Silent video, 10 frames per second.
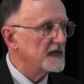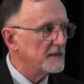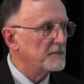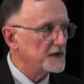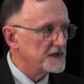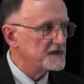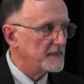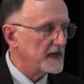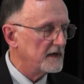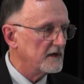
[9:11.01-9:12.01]
They had
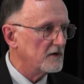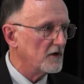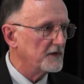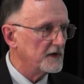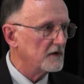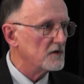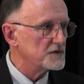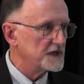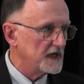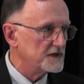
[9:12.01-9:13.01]
participated in all the
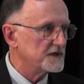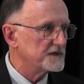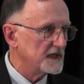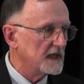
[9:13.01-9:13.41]
negotiations,